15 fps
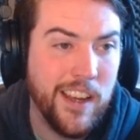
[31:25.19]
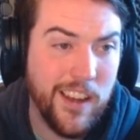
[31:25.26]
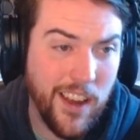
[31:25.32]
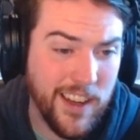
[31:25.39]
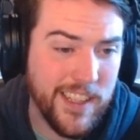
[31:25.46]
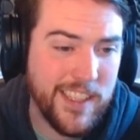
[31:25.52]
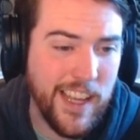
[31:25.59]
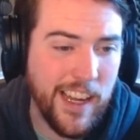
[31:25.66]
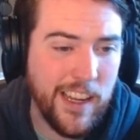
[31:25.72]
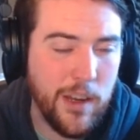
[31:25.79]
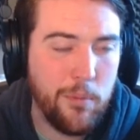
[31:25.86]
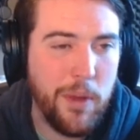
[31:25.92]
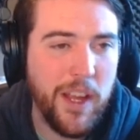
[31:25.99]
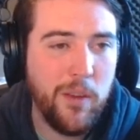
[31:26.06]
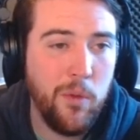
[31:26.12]
Got a second
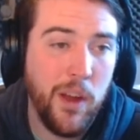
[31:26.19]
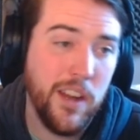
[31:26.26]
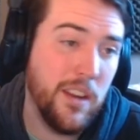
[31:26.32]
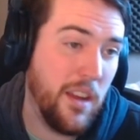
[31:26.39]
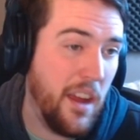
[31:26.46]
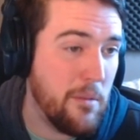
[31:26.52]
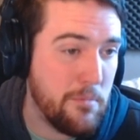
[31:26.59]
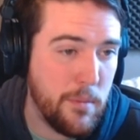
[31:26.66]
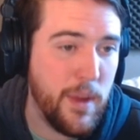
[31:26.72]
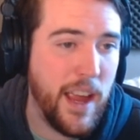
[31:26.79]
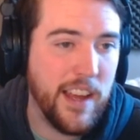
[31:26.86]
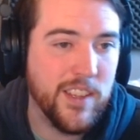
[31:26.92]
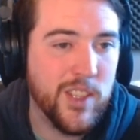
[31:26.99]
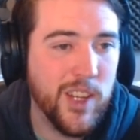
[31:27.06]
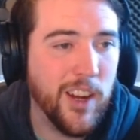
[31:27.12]
to pick one?
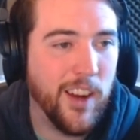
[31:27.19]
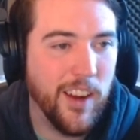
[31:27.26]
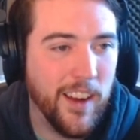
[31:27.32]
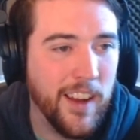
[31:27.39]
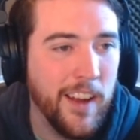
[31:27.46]
Yeah, sure.